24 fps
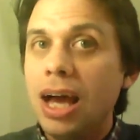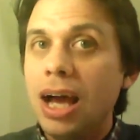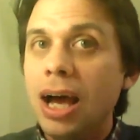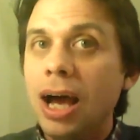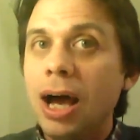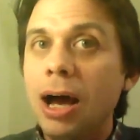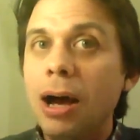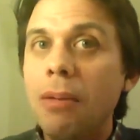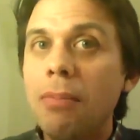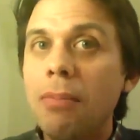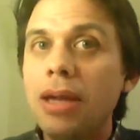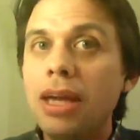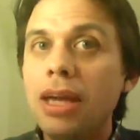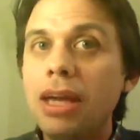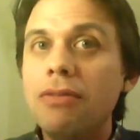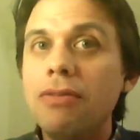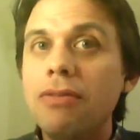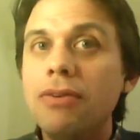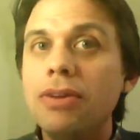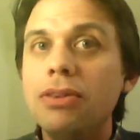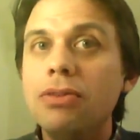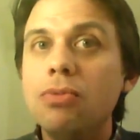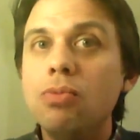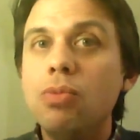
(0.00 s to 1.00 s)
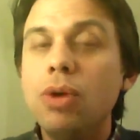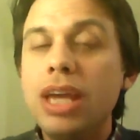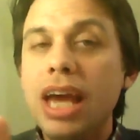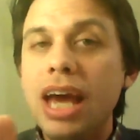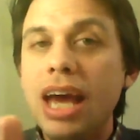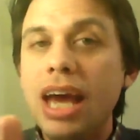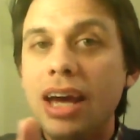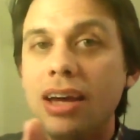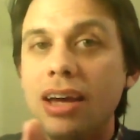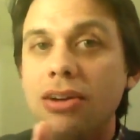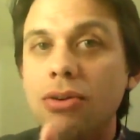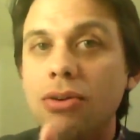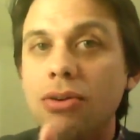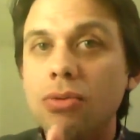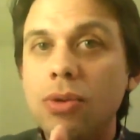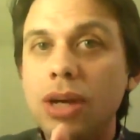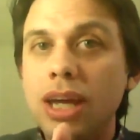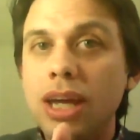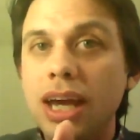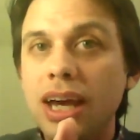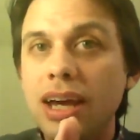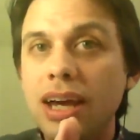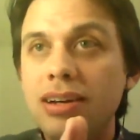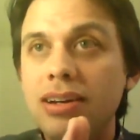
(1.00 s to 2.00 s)
Um, it, we had
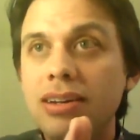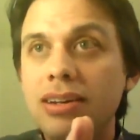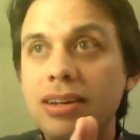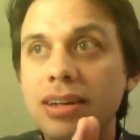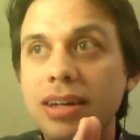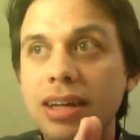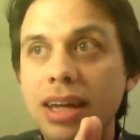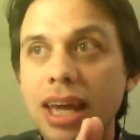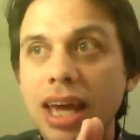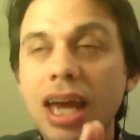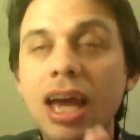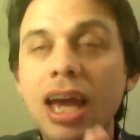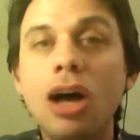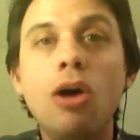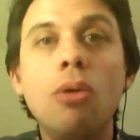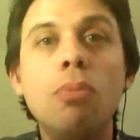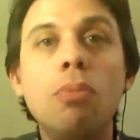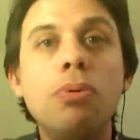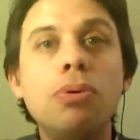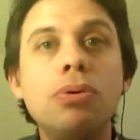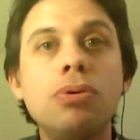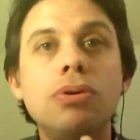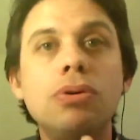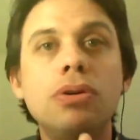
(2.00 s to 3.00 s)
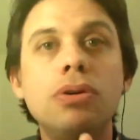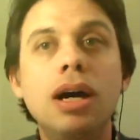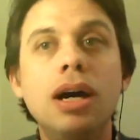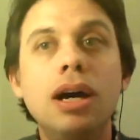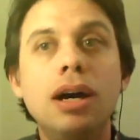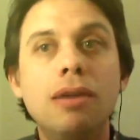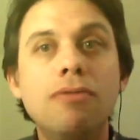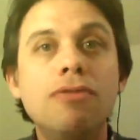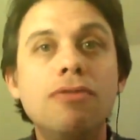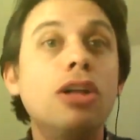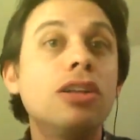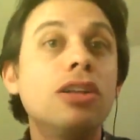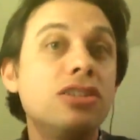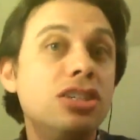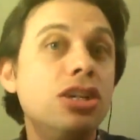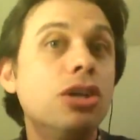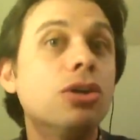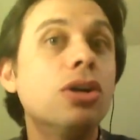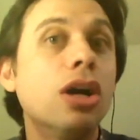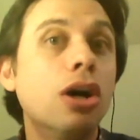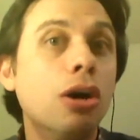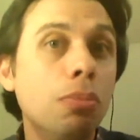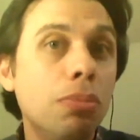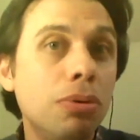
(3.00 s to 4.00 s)
we had help, uh,
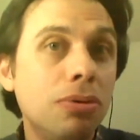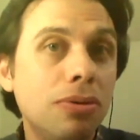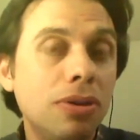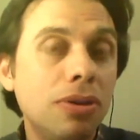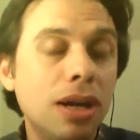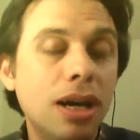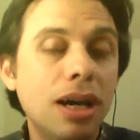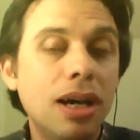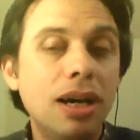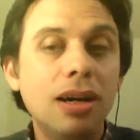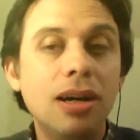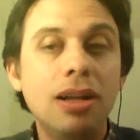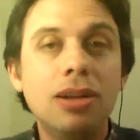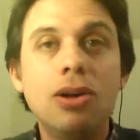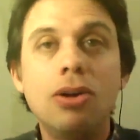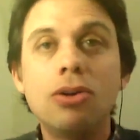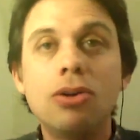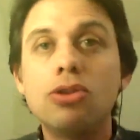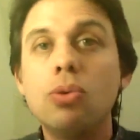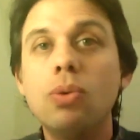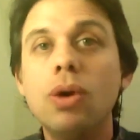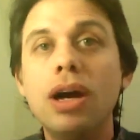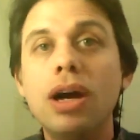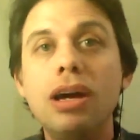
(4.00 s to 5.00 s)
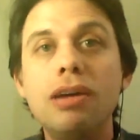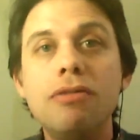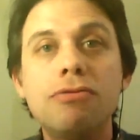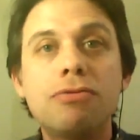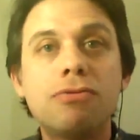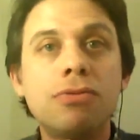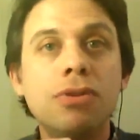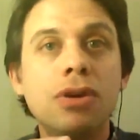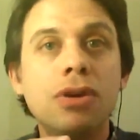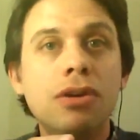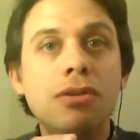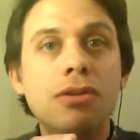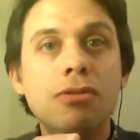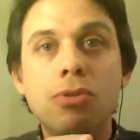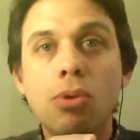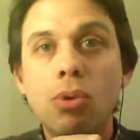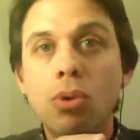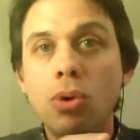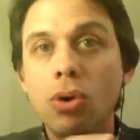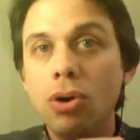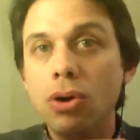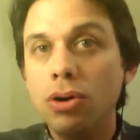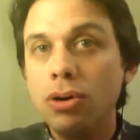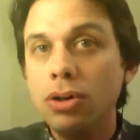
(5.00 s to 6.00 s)
volunteer help uh, along the way
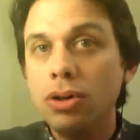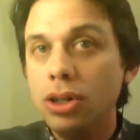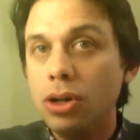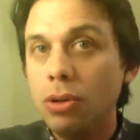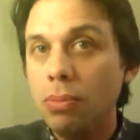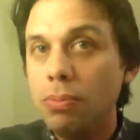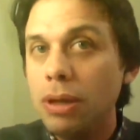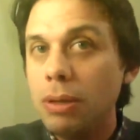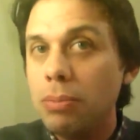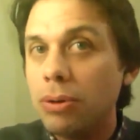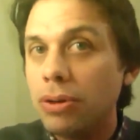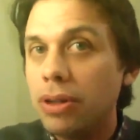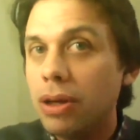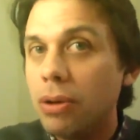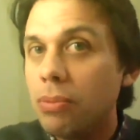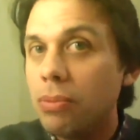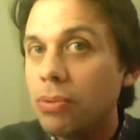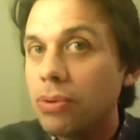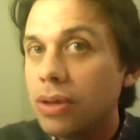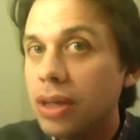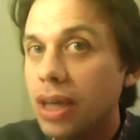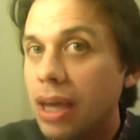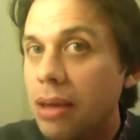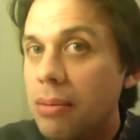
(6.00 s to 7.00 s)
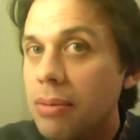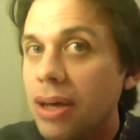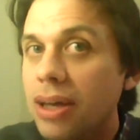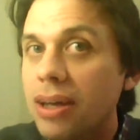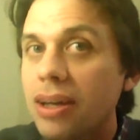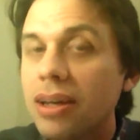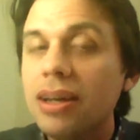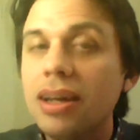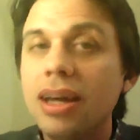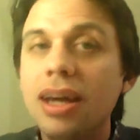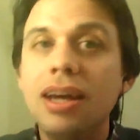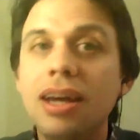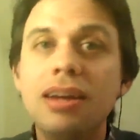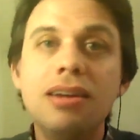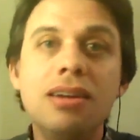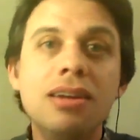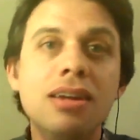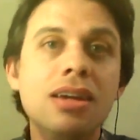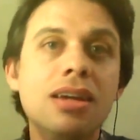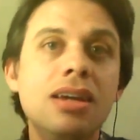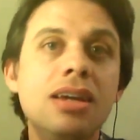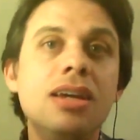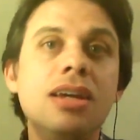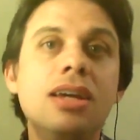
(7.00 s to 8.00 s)
for you know people that came in and, and
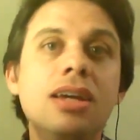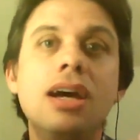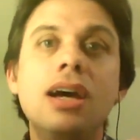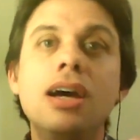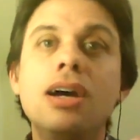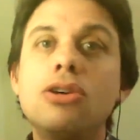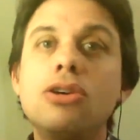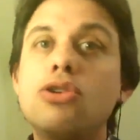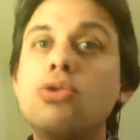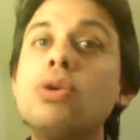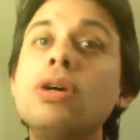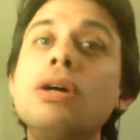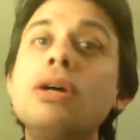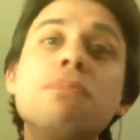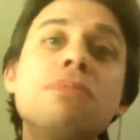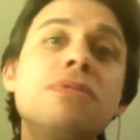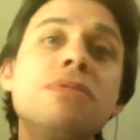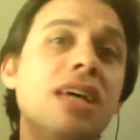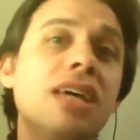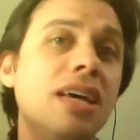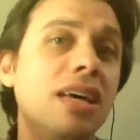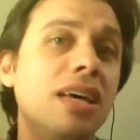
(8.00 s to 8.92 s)
uh, gripped